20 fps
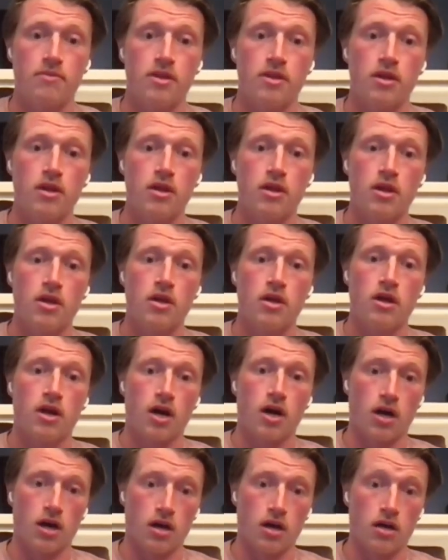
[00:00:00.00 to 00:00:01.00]
yes, yeah.
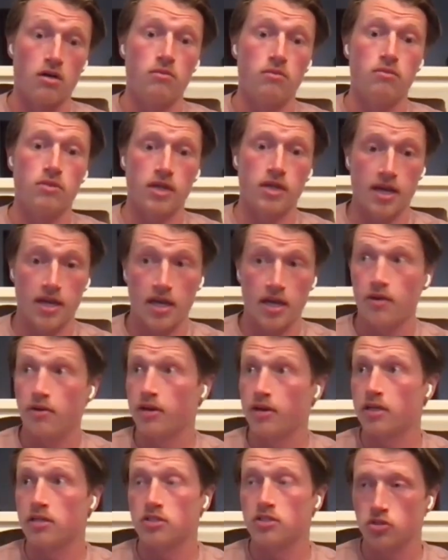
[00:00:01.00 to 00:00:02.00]
Um, yeah,
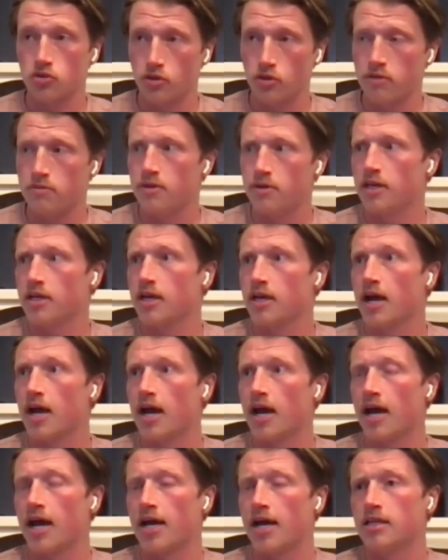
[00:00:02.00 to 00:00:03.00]
hearing her screaming
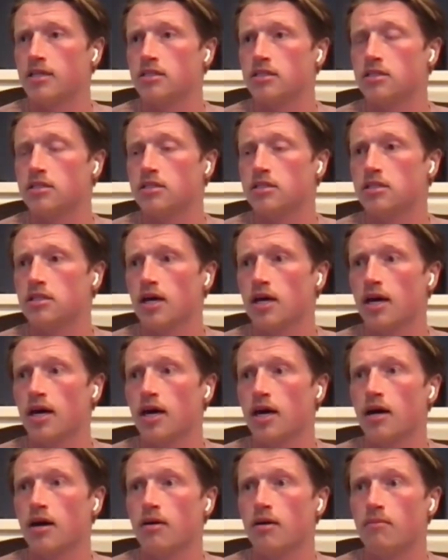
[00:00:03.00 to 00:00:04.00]
and
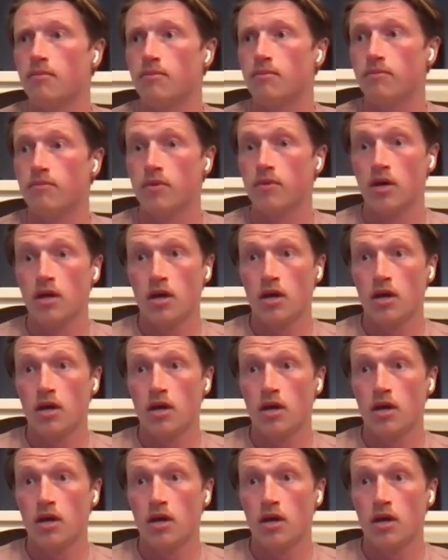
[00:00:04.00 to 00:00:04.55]
um,